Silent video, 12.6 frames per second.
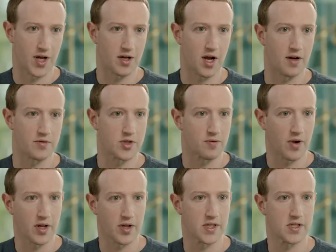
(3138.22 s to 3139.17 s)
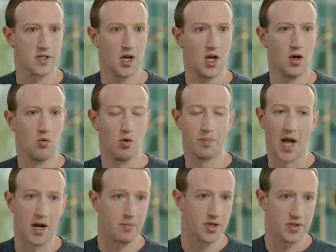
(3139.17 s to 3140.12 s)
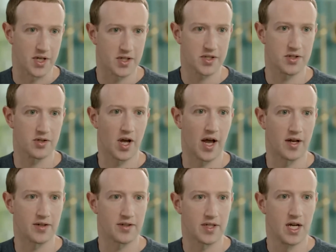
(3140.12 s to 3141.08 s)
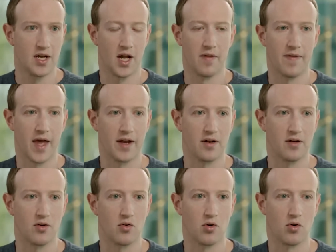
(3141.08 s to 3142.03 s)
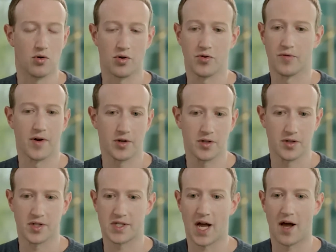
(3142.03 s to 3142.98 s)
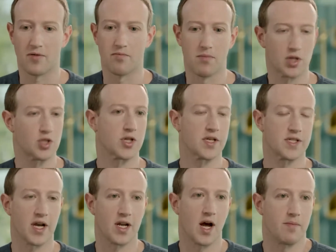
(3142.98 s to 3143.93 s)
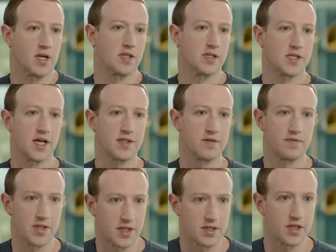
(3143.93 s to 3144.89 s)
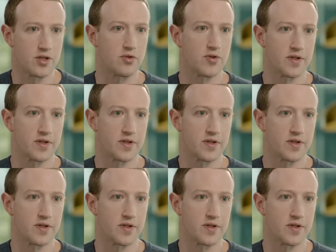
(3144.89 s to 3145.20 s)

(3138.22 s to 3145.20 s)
that kind of surveillance would be out of business, and then, or at the very least, have much less economic incentive to continue